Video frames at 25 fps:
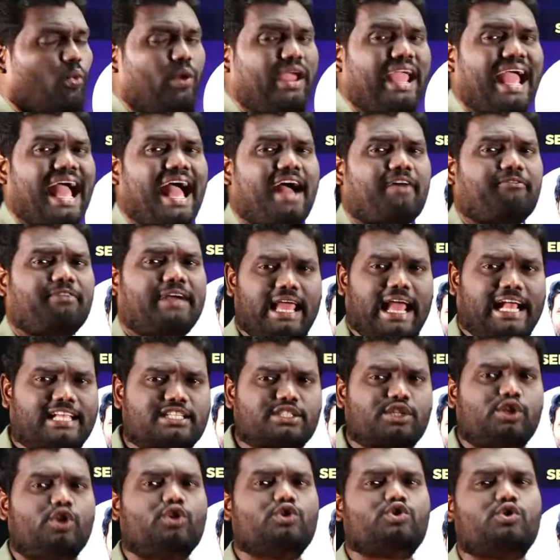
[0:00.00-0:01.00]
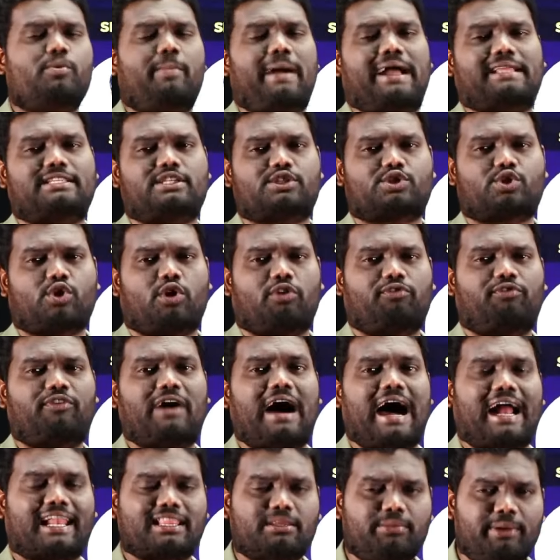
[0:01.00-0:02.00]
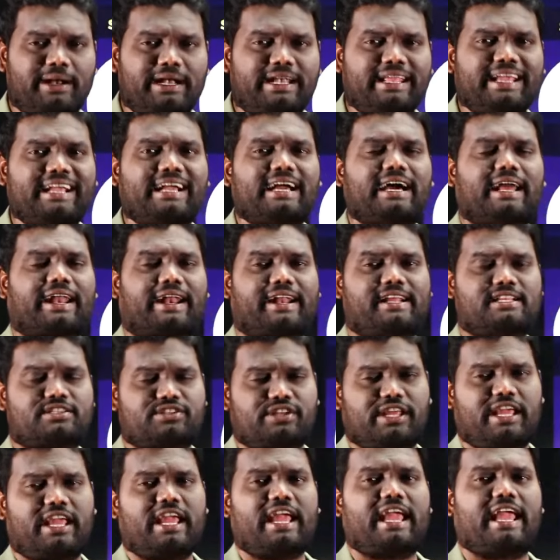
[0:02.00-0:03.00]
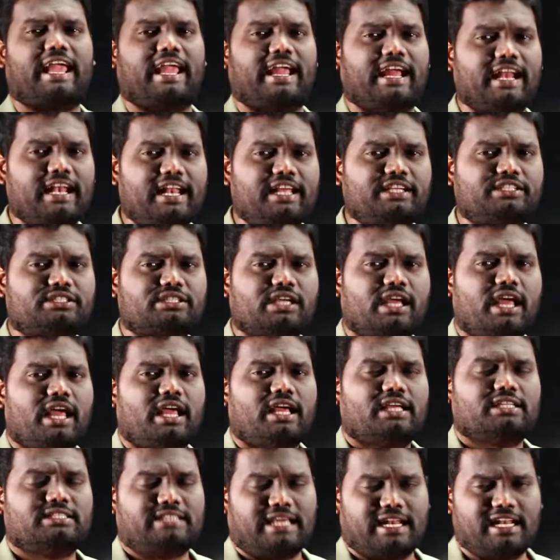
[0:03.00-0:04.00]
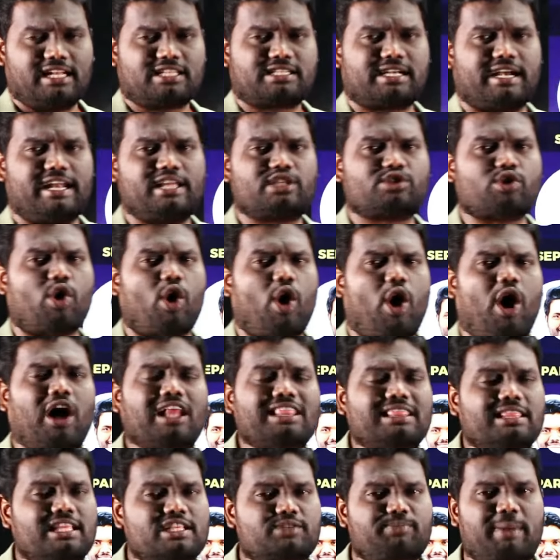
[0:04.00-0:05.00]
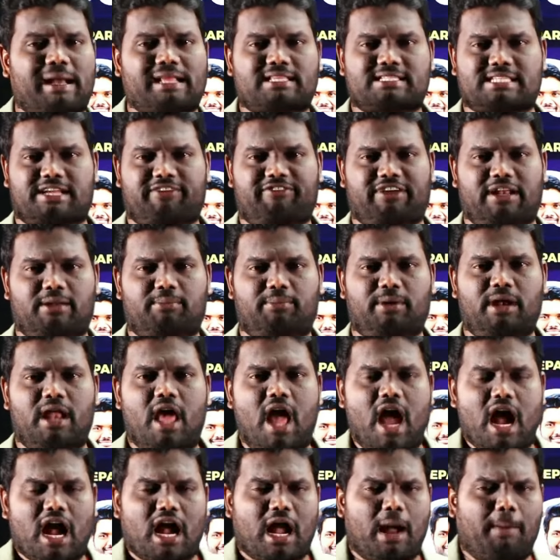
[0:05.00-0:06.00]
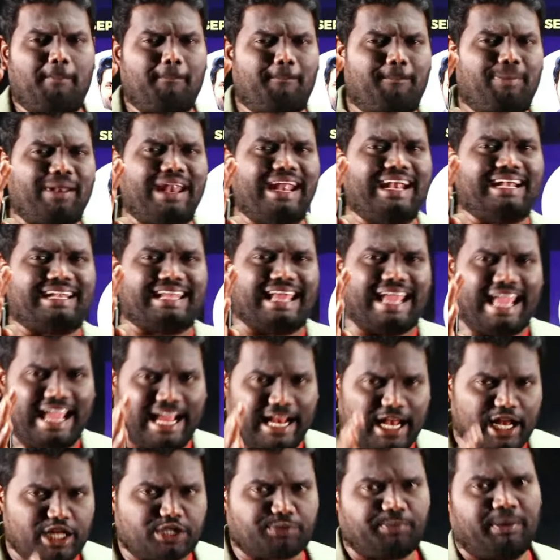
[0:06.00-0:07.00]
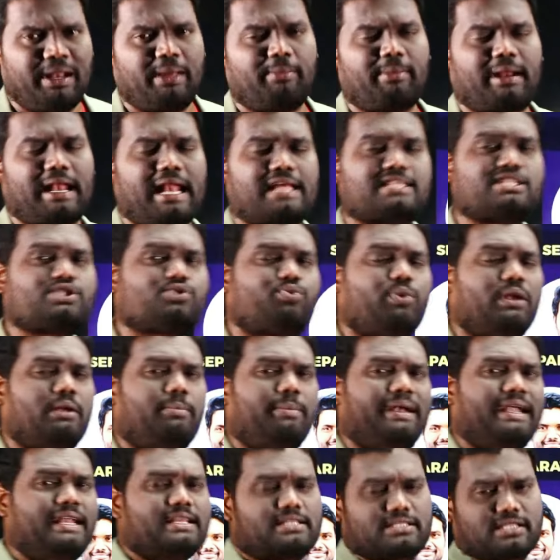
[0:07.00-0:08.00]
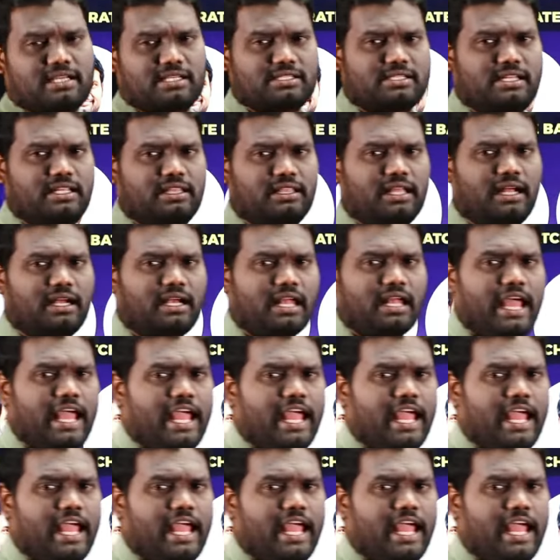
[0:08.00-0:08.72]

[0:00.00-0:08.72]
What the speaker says: We have exclusive batches of arithmetic, reasoning, English, general studies. All these batches are available. Complete English medium classes will be discussed in that.